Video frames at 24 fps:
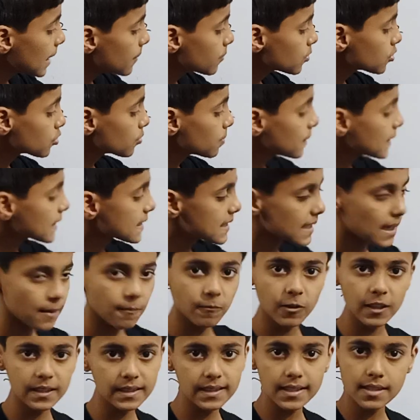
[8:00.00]
M2 plus
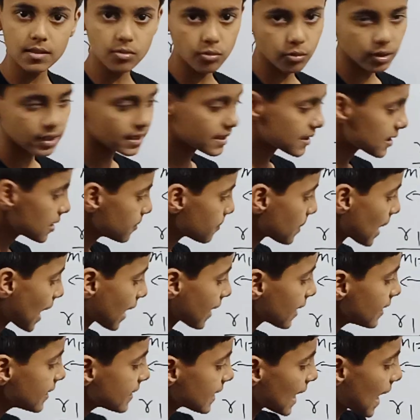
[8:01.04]
M1, this whole is in
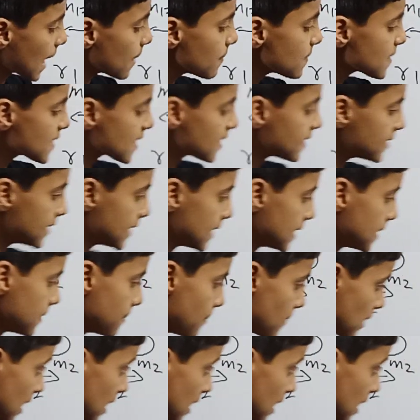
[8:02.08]
bracket, times D.